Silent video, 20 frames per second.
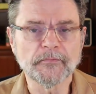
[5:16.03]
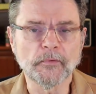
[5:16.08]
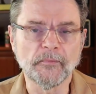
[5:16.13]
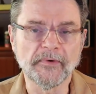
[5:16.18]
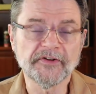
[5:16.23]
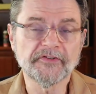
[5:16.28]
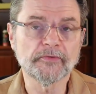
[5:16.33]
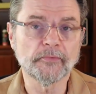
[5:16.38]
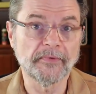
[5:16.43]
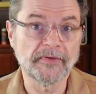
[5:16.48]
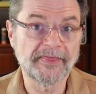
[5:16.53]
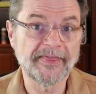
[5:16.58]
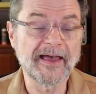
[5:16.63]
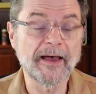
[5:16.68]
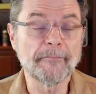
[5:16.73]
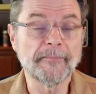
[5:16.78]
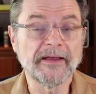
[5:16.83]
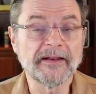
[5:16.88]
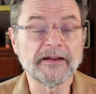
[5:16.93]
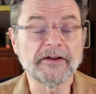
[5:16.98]
which with
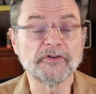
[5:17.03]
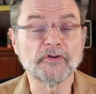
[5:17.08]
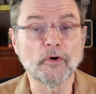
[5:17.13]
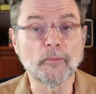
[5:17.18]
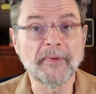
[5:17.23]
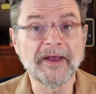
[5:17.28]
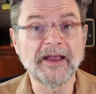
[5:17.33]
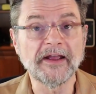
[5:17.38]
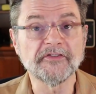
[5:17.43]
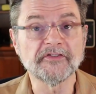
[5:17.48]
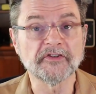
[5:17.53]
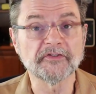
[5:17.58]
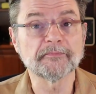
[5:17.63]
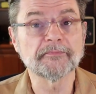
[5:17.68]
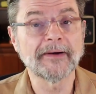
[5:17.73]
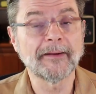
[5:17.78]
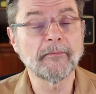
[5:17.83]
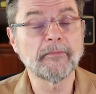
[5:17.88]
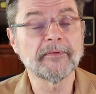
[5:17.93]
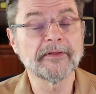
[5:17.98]
that many domains is
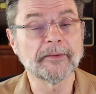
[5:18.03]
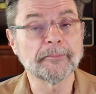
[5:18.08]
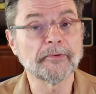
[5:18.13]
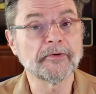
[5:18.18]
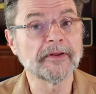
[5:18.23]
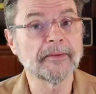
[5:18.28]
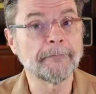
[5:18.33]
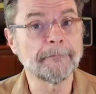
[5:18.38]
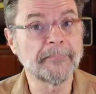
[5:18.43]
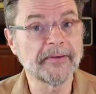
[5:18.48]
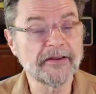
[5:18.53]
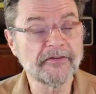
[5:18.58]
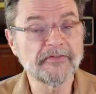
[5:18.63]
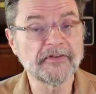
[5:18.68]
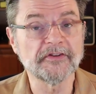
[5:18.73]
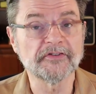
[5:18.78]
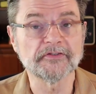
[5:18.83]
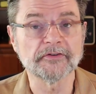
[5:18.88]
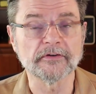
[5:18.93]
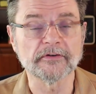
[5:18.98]
probably a pretty
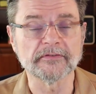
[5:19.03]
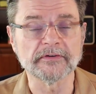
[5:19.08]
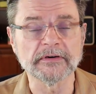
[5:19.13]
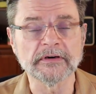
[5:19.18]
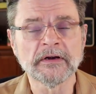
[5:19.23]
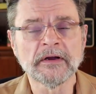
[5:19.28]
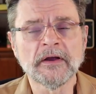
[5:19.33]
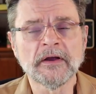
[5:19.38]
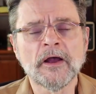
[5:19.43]
beefy server,